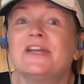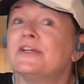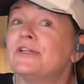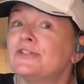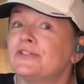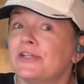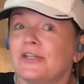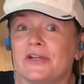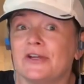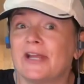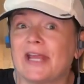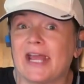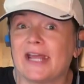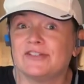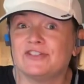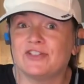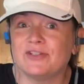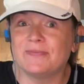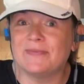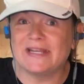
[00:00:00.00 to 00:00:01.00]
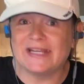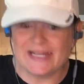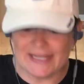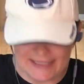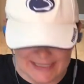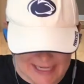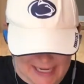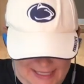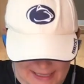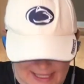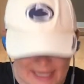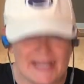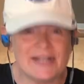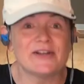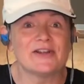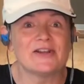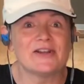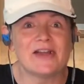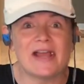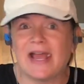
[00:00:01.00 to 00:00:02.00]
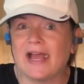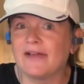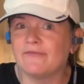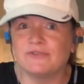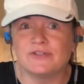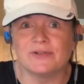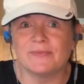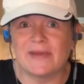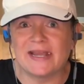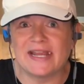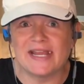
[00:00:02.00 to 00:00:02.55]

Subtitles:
So you're catching me a day later after my